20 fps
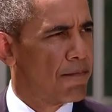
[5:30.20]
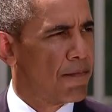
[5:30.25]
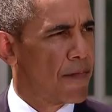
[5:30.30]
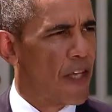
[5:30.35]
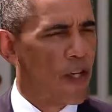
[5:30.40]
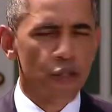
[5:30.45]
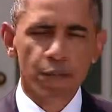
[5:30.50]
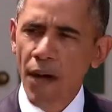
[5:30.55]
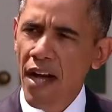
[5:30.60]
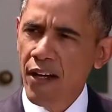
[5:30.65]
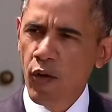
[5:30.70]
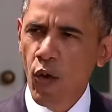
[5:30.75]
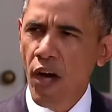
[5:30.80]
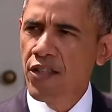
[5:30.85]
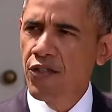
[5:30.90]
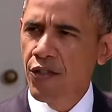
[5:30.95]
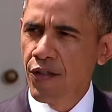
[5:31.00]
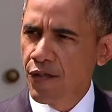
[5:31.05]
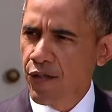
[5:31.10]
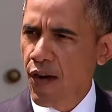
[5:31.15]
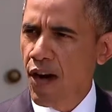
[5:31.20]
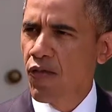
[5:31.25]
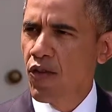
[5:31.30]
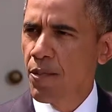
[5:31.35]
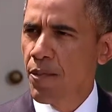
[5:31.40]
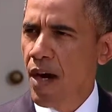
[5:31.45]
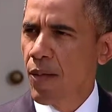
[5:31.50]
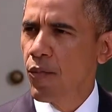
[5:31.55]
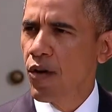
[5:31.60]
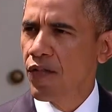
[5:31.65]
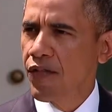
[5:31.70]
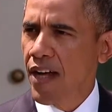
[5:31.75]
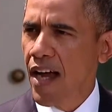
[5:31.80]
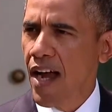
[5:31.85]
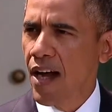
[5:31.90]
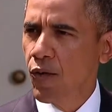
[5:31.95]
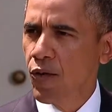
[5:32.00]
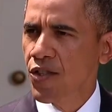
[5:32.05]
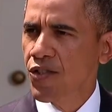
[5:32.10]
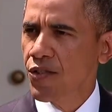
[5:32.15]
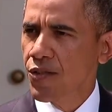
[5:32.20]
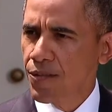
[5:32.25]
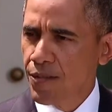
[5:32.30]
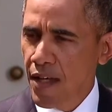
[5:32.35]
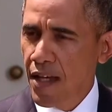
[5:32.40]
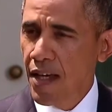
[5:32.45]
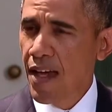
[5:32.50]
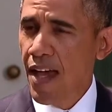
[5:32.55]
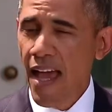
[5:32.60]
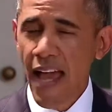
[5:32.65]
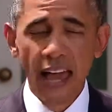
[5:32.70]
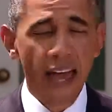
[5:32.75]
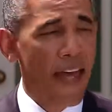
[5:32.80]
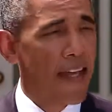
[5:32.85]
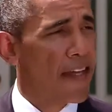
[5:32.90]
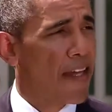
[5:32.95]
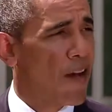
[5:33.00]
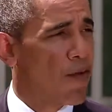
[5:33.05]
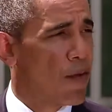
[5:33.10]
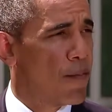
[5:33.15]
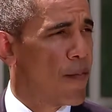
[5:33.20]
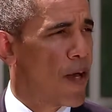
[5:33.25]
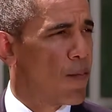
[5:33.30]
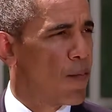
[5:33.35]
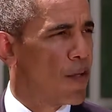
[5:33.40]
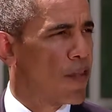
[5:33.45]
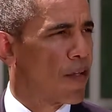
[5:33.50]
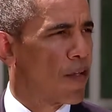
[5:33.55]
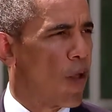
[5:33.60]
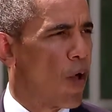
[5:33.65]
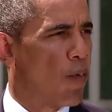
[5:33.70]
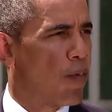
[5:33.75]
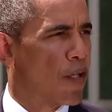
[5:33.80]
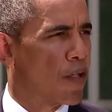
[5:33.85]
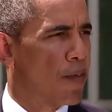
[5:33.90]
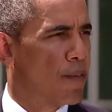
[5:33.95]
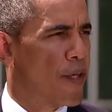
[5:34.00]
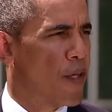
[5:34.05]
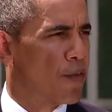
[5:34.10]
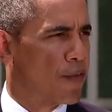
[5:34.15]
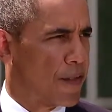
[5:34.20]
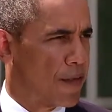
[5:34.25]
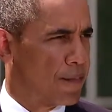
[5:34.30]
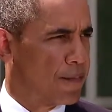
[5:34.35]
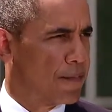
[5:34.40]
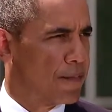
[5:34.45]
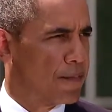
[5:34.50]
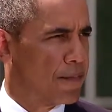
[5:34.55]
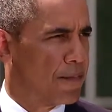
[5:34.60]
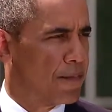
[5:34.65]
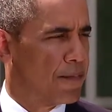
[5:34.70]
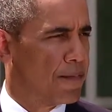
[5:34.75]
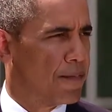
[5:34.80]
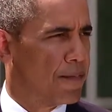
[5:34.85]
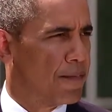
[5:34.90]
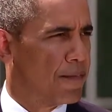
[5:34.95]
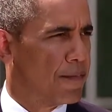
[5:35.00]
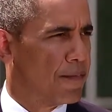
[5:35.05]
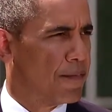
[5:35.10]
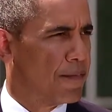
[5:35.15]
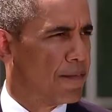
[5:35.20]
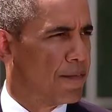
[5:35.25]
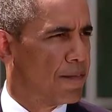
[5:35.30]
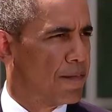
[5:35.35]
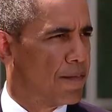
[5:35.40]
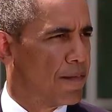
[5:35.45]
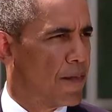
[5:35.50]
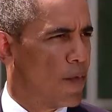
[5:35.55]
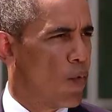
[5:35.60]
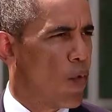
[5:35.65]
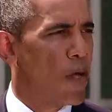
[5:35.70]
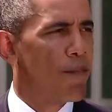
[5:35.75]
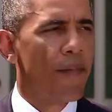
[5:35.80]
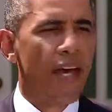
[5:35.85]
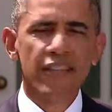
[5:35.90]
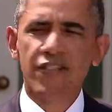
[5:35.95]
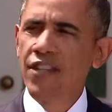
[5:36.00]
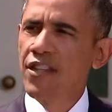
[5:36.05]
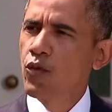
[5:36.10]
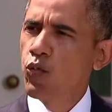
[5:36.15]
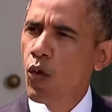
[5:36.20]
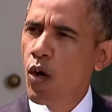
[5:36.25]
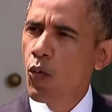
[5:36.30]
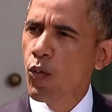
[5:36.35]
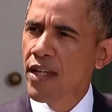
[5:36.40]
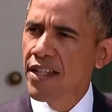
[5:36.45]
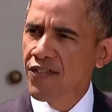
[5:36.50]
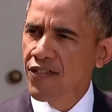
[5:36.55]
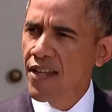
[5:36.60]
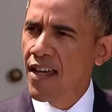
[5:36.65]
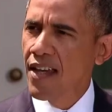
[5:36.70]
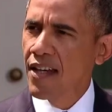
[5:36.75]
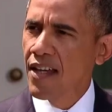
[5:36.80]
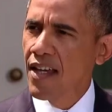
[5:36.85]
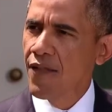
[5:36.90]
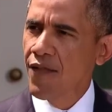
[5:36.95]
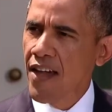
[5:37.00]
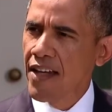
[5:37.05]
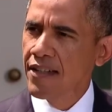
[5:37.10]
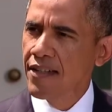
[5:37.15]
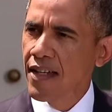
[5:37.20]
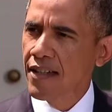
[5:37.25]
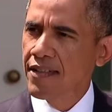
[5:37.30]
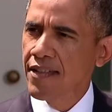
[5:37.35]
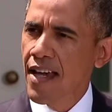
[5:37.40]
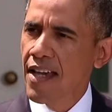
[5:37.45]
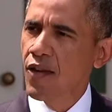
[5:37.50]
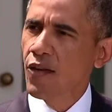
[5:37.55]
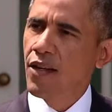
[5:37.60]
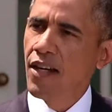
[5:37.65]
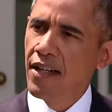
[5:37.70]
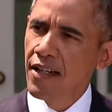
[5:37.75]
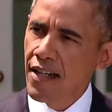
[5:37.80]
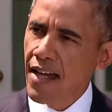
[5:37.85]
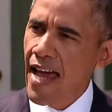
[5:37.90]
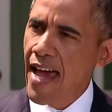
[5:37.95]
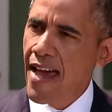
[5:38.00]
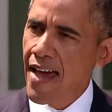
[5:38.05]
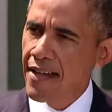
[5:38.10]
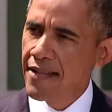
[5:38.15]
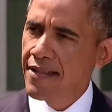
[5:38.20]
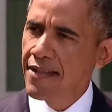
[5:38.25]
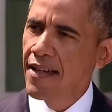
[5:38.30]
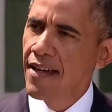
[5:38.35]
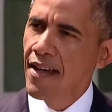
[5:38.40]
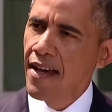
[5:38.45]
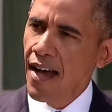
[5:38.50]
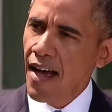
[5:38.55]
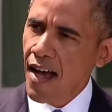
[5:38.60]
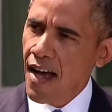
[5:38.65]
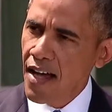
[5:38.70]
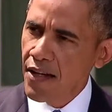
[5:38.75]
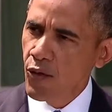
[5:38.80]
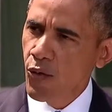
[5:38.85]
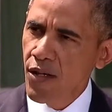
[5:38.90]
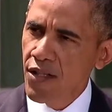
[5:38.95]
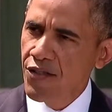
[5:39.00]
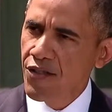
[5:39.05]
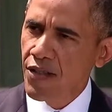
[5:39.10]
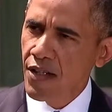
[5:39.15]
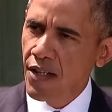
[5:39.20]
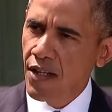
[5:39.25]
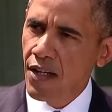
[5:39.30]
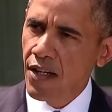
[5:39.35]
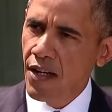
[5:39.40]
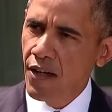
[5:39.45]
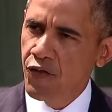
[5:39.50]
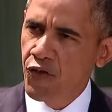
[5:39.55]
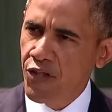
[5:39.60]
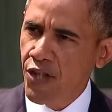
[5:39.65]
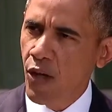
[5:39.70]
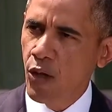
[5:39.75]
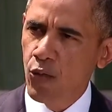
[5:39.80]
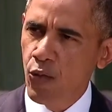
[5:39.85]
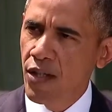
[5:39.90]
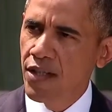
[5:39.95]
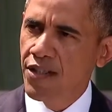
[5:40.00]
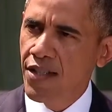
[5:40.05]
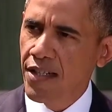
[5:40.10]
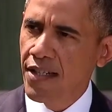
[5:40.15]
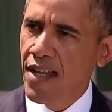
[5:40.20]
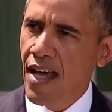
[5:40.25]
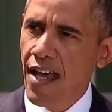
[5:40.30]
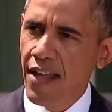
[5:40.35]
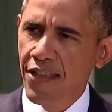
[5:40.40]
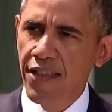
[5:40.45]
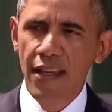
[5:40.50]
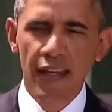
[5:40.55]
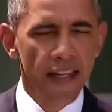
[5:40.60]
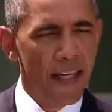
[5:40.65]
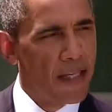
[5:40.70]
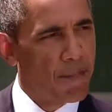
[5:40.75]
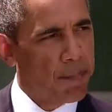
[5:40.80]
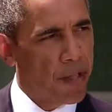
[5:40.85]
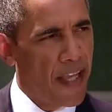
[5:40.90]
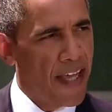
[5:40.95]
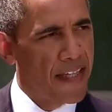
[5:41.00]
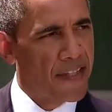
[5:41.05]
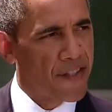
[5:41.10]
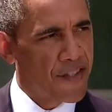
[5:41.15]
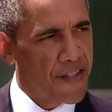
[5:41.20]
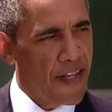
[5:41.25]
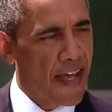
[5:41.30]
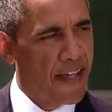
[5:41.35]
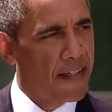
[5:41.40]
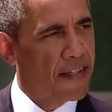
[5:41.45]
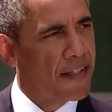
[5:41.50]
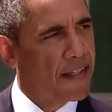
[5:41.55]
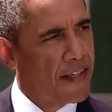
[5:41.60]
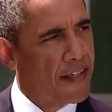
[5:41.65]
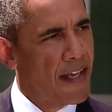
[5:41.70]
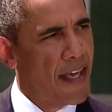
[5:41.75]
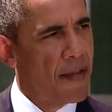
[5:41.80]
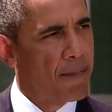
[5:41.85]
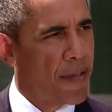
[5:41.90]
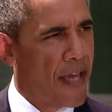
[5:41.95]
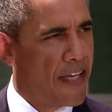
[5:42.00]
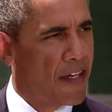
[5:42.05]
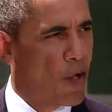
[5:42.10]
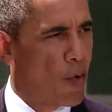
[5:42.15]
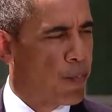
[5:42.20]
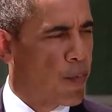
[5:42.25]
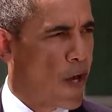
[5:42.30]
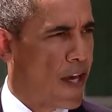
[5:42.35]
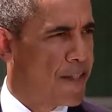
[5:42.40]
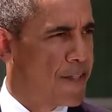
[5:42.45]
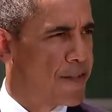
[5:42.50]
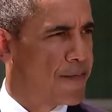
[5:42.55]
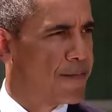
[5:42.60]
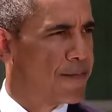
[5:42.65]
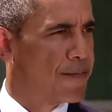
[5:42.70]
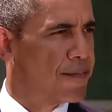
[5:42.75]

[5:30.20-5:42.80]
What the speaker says: Here's my question for every member of Congress and every member of the global community. What message will we send if a dictator can gas hundreds of children to death in plain sight and pay no price?